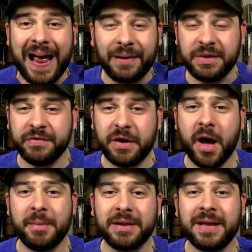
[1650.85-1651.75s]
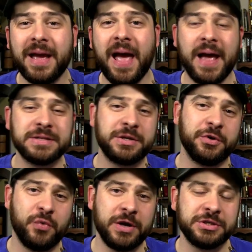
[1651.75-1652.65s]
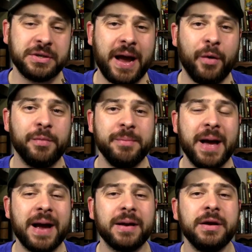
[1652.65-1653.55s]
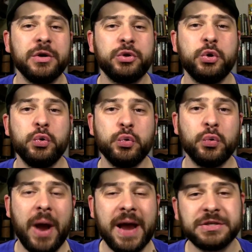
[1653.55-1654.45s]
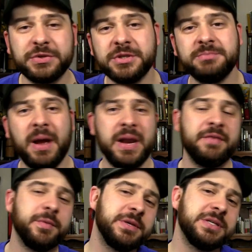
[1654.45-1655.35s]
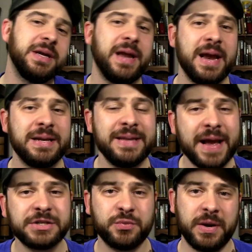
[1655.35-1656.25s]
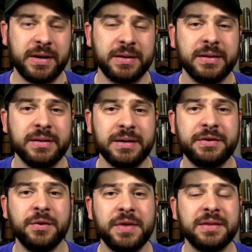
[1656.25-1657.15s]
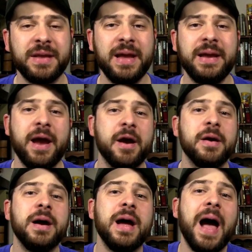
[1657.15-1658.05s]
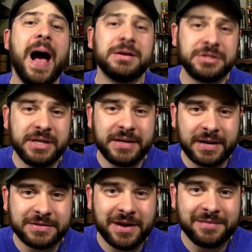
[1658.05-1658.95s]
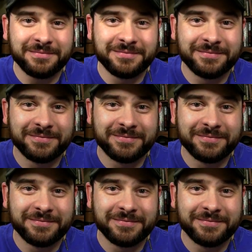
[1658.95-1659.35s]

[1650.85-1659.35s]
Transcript: leave a comment, ask your question. I will be back to answer as many of them as I can next week. Until then, take care. I'll see you next time.